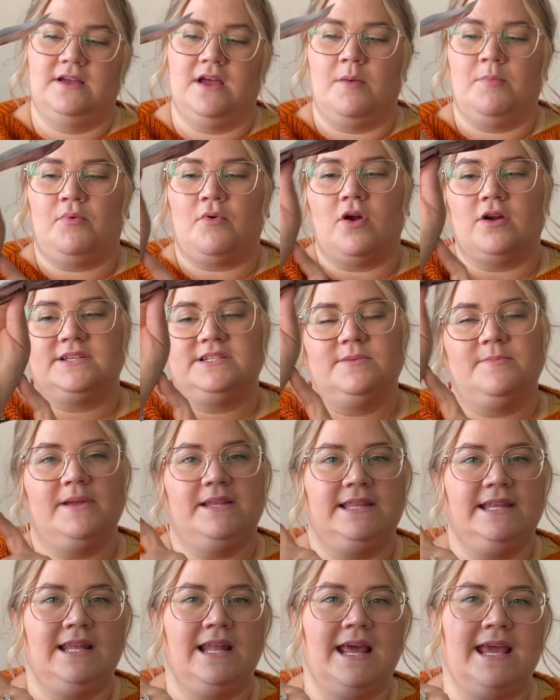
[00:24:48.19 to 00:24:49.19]

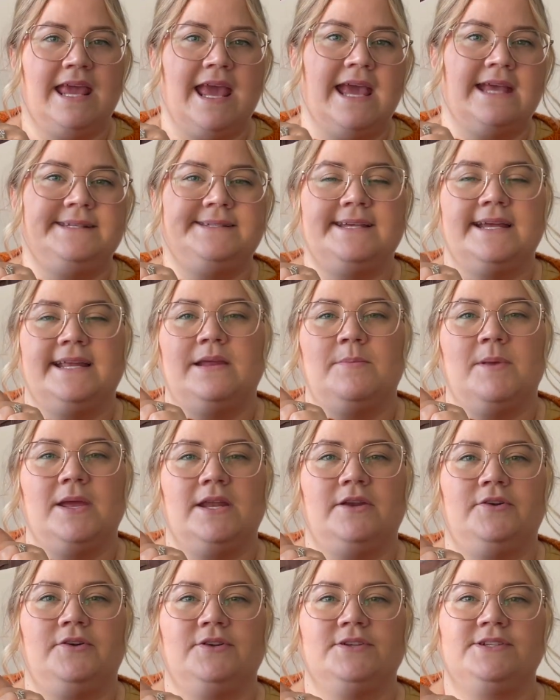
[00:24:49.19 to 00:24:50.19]
approximately like 8
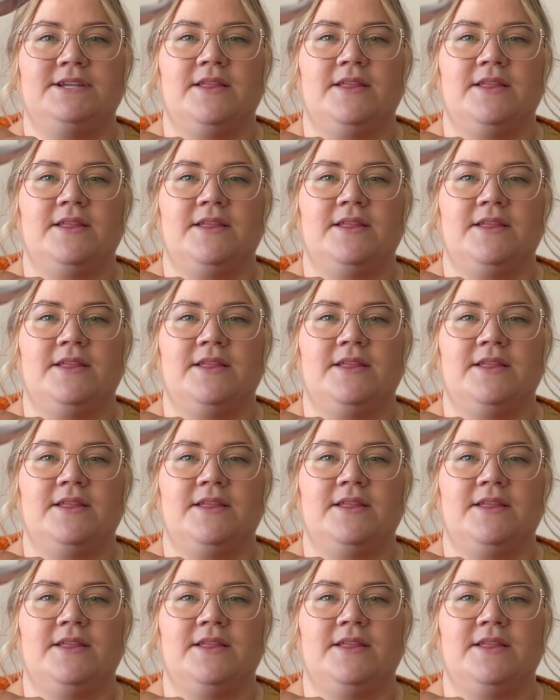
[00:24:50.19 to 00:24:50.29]
centimeters,